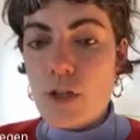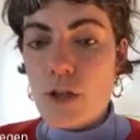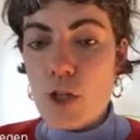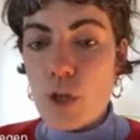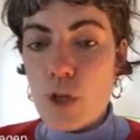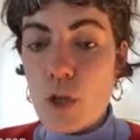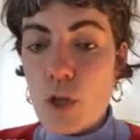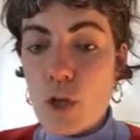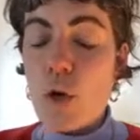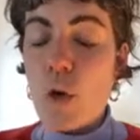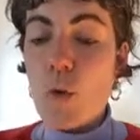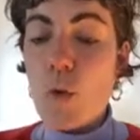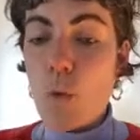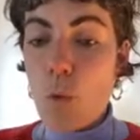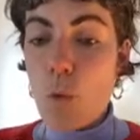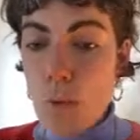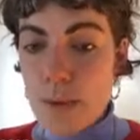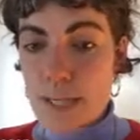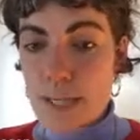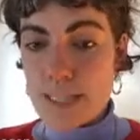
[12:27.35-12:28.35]

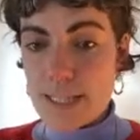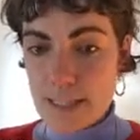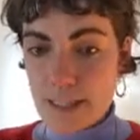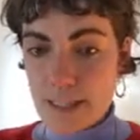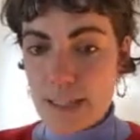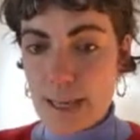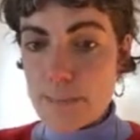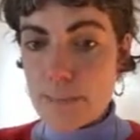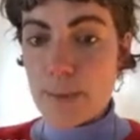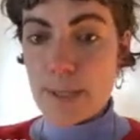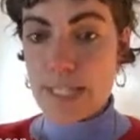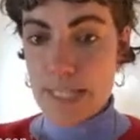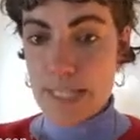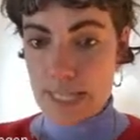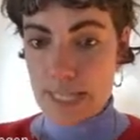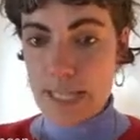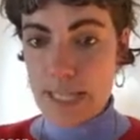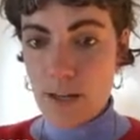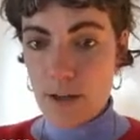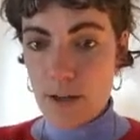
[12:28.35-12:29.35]
enormous
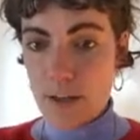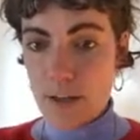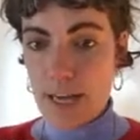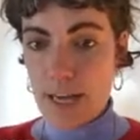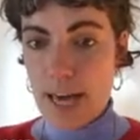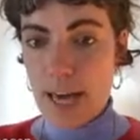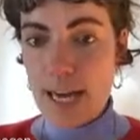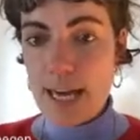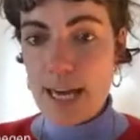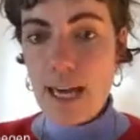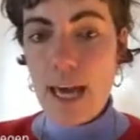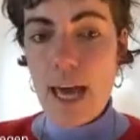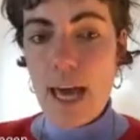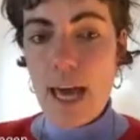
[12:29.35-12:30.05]
celebrity, okay,